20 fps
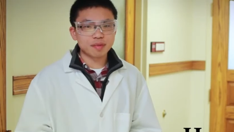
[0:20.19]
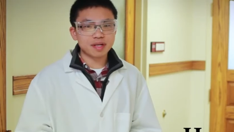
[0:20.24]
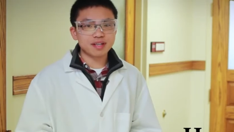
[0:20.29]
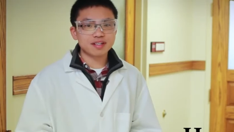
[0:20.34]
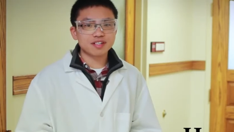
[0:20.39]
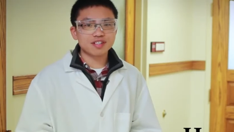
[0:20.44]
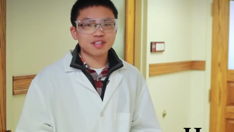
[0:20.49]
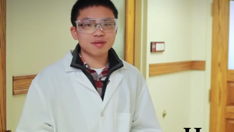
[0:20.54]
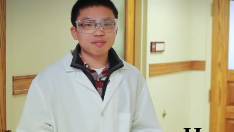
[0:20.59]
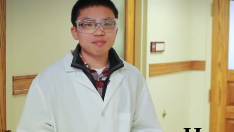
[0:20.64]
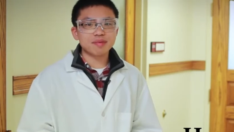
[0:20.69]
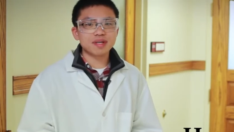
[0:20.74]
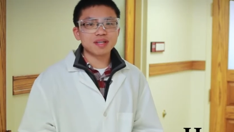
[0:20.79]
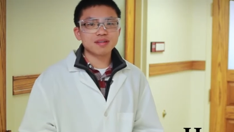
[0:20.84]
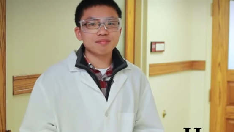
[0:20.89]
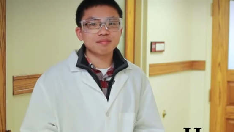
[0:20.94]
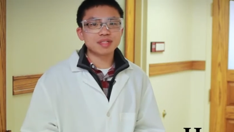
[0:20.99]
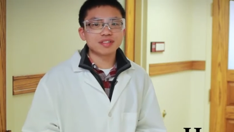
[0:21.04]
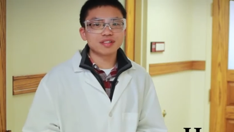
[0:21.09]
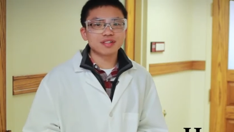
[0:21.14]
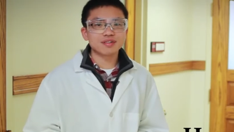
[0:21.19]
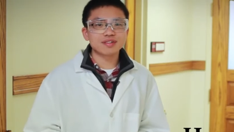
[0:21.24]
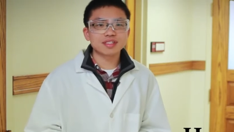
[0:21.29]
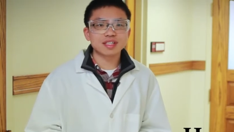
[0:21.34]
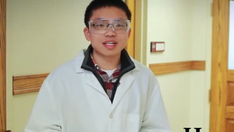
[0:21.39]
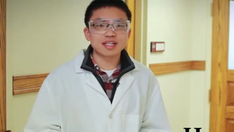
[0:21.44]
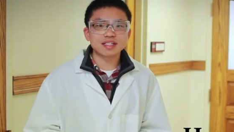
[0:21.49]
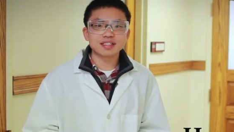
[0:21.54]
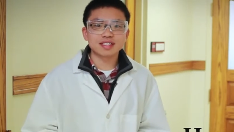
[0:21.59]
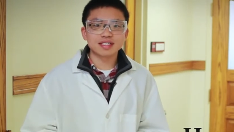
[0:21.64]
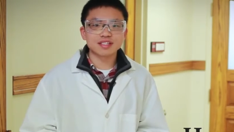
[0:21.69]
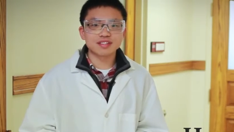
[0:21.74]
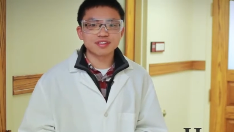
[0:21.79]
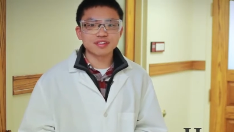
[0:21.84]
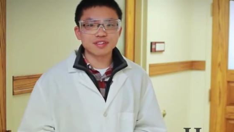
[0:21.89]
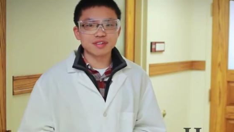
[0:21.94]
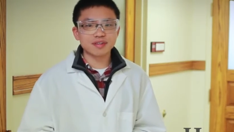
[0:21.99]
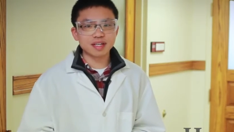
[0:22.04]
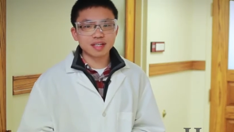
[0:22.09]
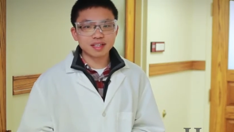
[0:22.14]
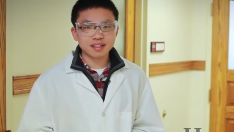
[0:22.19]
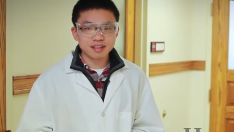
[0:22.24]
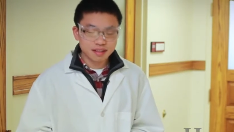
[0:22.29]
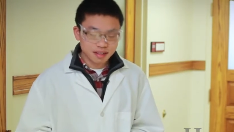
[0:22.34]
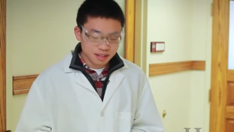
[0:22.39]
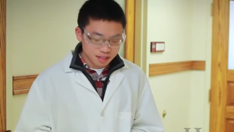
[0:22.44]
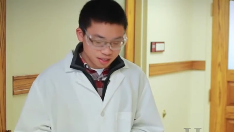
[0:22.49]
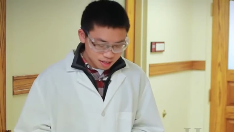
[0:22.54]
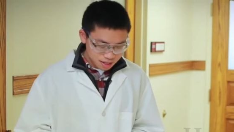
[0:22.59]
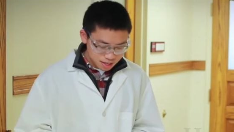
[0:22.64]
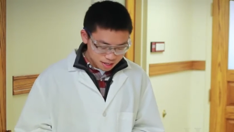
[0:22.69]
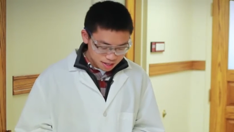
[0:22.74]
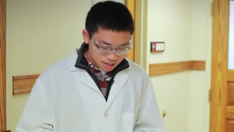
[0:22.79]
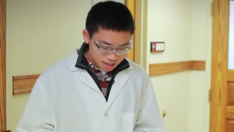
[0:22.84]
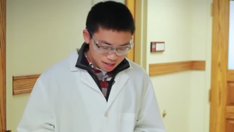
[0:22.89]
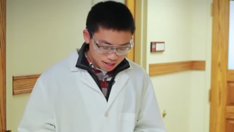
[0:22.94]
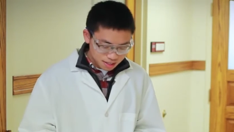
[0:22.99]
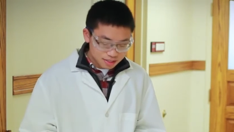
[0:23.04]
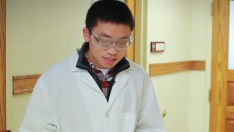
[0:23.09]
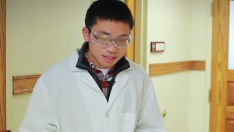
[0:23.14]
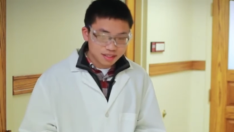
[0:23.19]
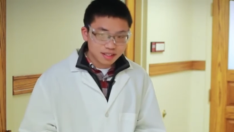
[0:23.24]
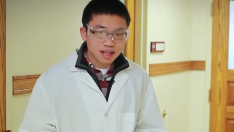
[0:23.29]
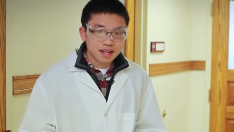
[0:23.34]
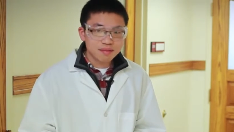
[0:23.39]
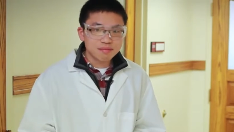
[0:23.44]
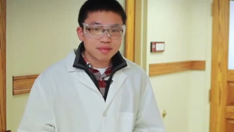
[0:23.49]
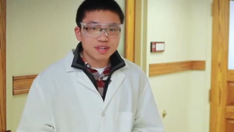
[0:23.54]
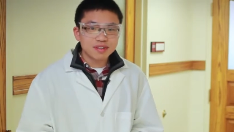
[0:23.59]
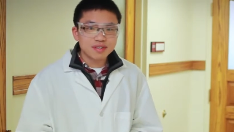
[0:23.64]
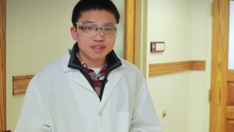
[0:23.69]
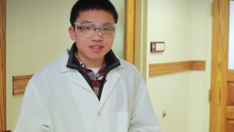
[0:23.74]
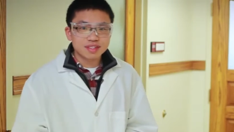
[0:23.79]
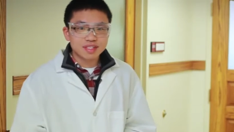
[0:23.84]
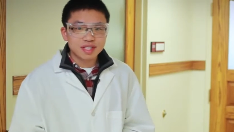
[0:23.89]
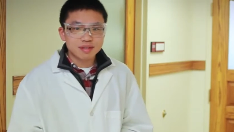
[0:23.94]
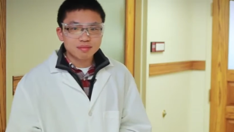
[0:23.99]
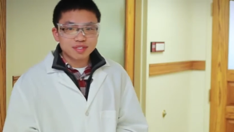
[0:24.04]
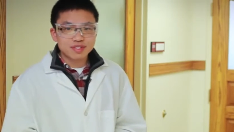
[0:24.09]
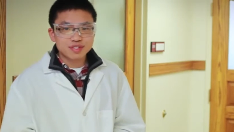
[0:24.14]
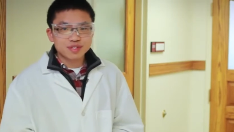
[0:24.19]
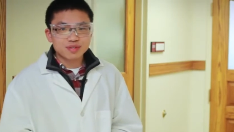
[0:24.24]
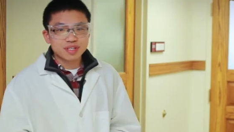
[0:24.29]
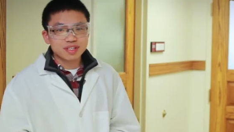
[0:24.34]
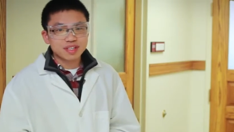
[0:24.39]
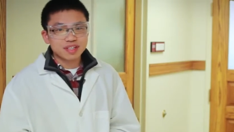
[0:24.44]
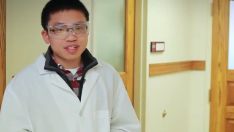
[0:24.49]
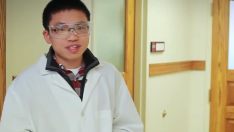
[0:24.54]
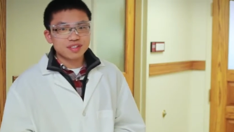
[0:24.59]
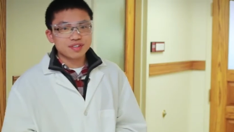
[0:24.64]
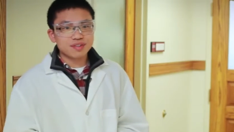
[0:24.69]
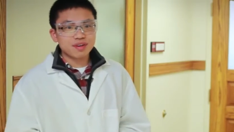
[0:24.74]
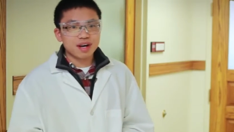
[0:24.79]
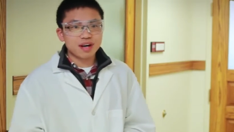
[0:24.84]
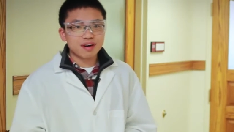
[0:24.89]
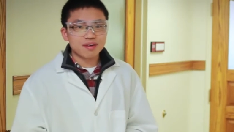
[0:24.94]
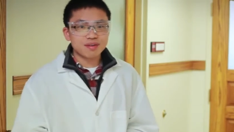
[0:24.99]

Urbana-Champaign, Material Science Engineering. And today I'm going to demonstrate you